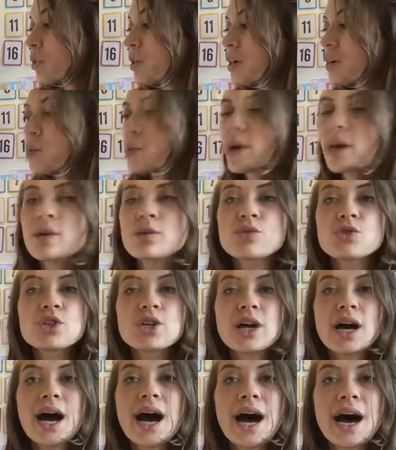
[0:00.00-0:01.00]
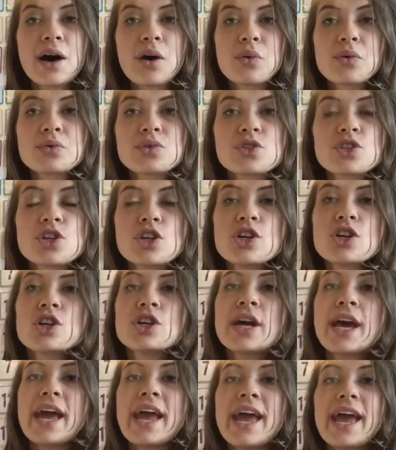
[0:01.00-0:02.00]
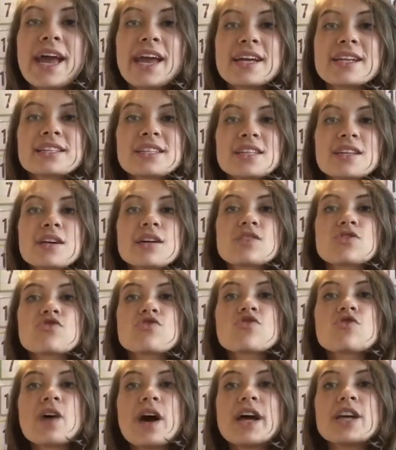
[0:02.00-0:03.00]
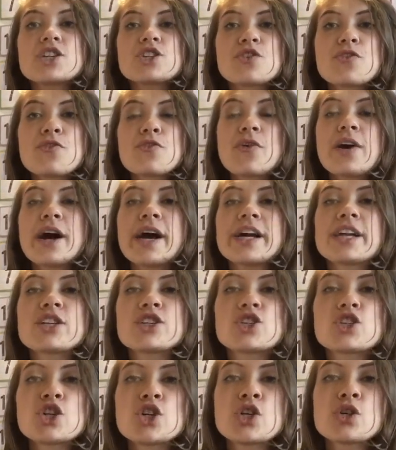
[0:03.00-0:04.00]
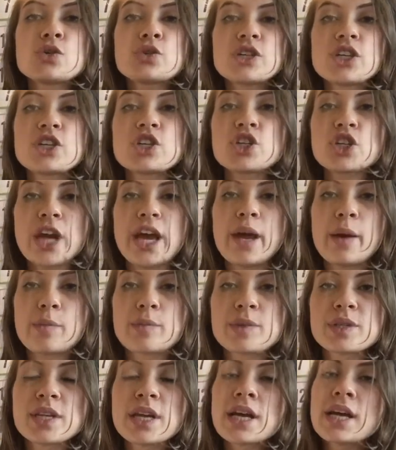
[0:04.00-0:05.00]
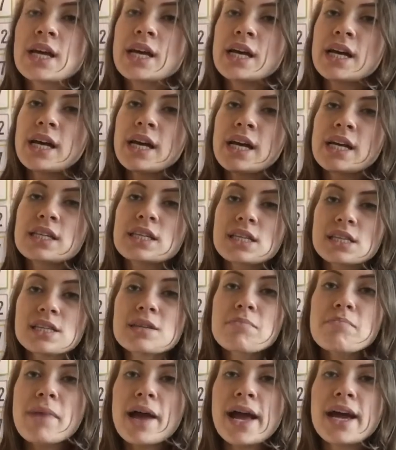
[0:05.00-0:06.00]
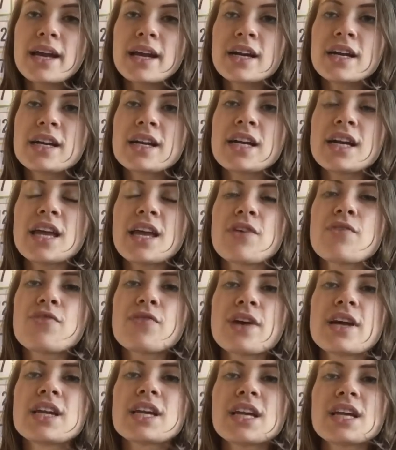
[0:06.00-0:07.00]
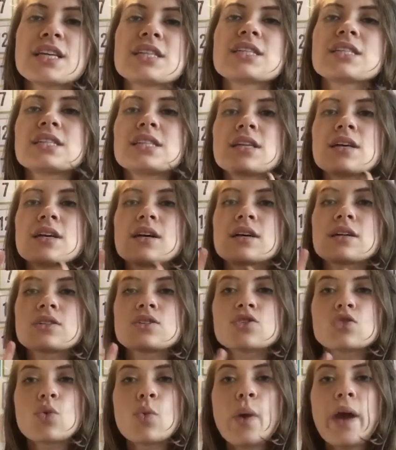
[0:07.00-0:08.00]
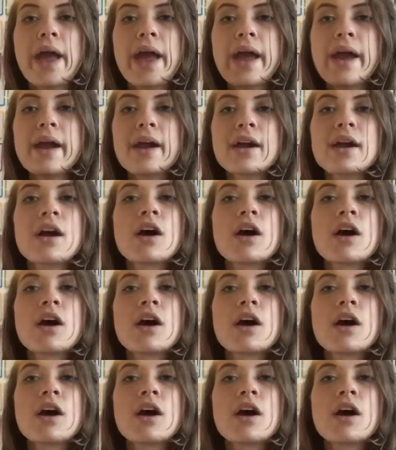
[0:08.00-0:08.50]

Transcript: around your house and try to find 2D shapes. It doesn't matter if it is square